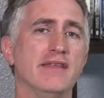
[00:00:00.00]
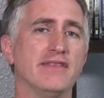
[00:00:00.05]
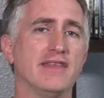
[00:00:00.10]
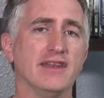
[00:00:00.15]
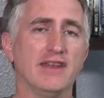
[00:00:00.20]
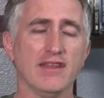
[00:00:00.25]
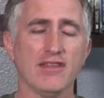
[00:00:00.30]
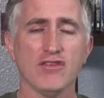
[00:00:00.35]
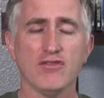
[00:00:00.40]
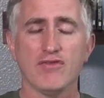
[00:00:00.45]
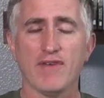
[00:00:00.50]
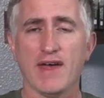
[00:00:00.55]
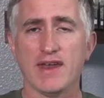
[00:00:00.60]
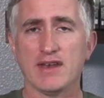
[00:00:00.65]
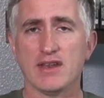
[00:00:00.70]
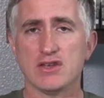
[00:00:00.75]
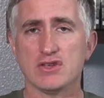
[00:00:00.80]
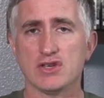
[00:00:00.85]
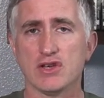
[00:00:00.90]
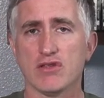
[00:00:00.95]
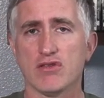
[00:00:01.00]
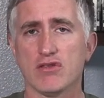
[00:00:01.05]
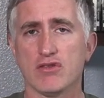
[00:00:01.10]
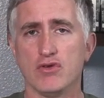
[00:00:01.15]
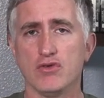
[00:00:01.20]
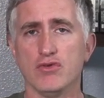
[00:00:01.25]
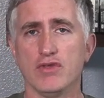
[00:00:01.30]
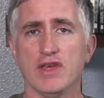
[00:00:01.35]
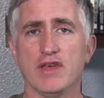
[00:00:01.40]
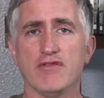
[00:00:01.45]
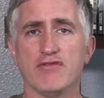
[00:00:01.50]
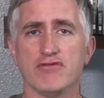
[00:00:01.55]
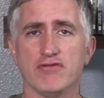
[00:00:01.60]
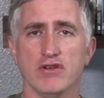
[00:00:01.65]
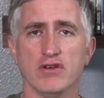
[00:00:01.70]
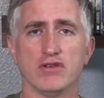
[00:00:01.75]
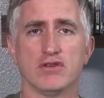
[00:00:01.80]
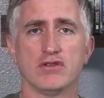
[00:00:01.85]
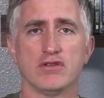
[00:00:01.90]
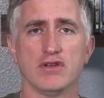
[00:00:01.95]
The disadvantages to the
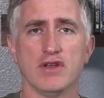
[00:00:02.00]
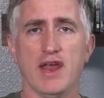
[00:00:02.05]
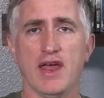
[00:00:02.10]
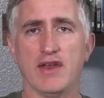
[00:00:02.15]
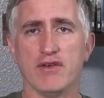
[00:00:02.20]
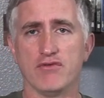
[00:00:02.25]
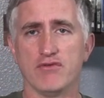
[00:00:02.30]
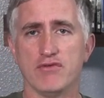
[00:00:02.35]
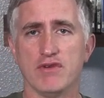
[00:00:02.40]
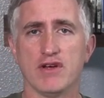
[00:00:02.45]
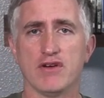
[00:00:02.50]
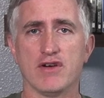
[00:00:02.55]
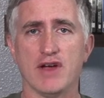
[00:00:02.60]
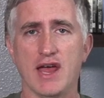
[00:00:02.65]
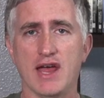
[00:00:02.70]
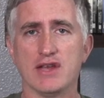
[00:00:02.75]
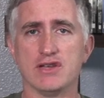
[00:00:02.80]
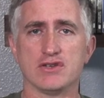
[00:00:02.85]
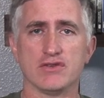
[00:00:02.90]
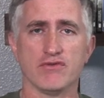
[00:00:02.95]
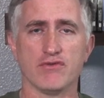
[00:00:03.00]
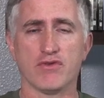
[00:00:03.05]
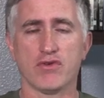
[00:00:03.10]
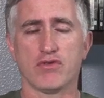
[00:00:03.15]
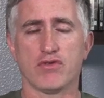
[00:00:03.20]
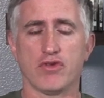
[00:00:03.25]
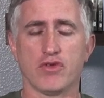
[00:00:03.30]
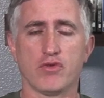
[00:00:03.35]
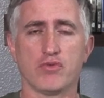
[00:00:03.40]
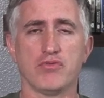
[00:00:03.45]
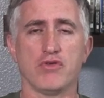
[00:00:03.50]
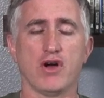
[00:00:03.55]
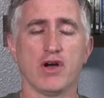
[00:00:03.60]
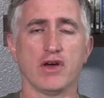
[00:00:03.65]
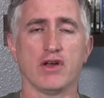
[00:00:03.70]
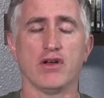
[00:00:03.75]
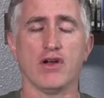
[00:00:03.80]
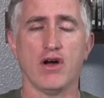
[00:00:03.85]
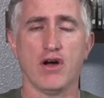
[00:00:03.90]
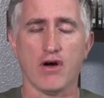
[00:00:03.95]
front and rear engine versus
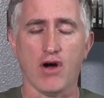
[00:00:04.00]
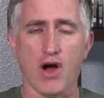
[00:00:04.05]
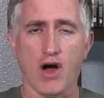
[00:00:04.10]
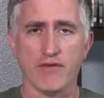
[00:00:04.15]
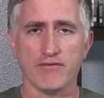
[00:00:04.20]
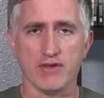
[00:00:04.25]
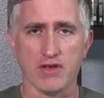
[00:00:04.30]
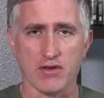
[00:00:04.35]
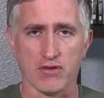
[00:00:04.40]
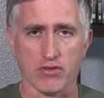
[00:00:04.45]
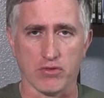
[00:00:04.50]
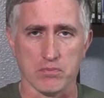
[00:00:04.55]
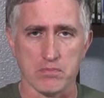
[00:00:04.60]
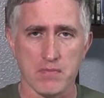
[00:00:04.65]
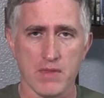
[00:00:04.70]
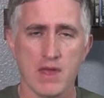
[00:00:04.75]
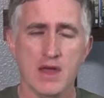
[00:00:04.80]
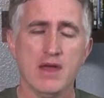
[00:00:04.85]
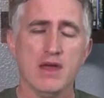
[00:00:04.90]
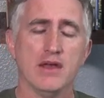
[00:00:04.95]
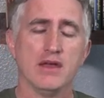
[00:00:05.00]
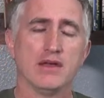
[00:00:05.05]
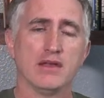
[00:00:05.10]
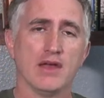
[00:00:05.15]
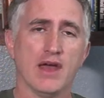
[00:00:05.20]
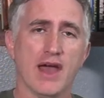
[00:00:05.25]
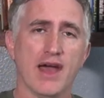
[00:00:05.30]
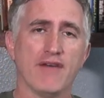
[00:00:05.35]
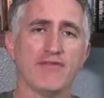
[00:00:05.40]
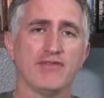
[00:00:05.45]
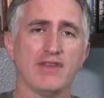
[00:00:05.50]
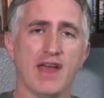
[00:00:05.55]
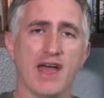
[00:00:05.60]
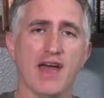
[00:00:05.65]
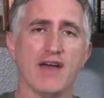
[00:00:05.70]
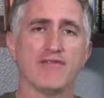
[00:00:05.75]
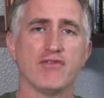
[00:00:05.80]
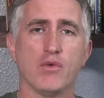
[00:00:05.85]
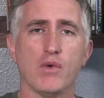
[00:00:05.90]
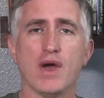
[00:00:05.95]
sprocket are obvious. You have to
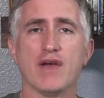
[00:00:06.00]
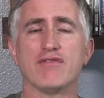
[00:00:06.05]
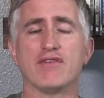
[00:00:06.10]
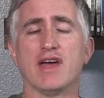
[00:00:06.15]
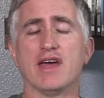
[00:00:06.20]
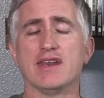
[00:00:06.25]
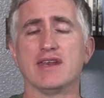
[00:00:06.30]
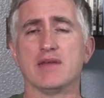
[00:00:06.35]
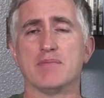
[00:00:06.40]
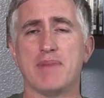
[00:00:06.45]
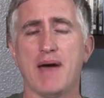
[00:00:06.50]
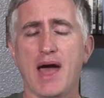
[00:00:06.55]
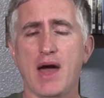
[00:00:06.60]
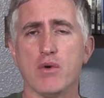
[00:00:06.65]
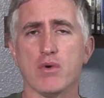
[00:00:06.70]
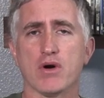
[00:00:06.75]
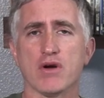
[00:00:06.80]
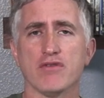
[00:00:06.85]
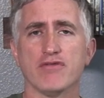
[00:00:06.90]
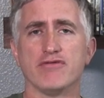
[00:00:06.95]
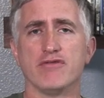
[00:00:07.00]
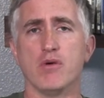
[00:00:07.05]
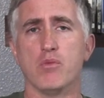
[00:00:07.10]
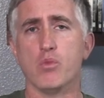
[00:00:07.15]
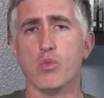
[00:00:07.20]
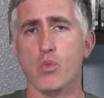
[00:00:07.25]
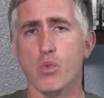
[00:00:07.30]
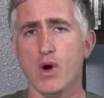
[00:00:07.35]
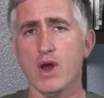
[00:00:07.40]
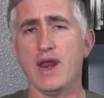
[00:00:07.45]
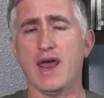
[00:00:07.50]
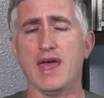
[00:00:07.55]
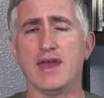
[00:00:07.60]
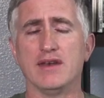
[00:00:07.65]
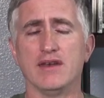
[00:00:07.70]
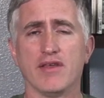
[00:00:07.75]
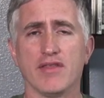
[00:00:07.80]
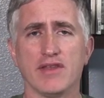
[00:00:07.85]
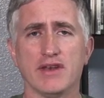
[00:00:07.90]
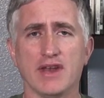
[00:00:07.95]
have a way of getting the power from one
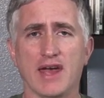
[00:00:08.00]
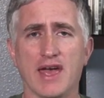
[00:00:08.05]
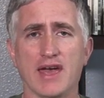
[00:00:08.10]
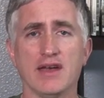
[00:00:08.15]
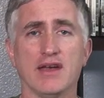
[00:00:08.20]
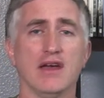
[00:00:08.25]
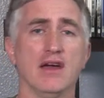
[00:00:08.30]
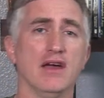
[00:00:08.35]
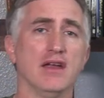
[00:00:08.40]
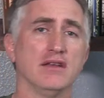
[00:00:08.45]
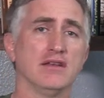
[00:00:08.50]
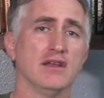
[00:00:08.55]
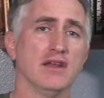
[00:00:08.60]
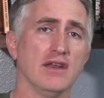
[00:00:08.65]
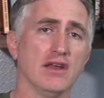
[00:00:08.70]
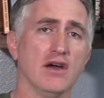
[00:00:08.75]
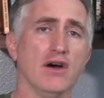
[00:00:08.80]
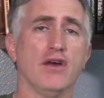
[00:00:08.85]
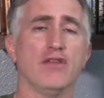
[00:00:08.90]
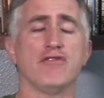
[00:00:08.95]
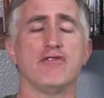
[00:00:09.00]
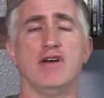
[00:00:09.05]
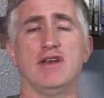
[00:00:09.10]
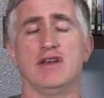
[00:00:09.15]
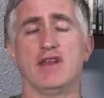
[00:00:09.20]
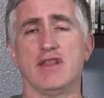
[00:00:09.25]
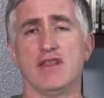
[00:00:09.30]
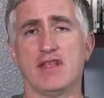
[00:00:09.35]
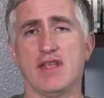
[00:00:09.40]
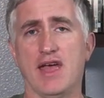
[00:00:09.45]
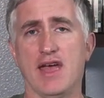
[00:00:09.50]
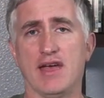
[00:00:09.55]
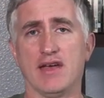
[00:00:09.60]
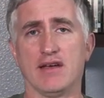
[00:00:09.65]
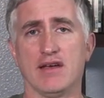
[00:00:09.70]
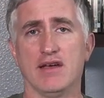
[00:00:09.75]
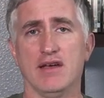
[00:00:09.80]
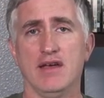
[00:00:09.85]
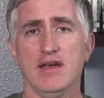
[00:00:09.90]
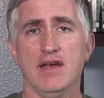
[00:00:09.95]
end of the tank to the other end of the
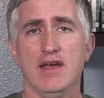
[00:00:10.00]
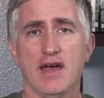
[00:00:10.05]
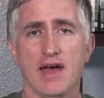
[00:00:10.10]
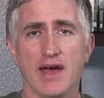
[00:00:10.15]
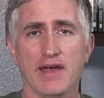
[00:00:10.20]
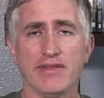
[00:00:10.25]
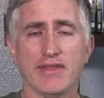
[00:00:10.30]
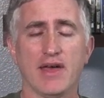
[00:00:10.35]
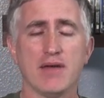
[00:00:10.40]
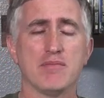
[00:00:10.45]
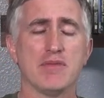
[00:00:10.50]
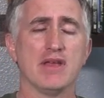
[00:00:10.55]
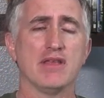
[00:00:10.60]
tank, and that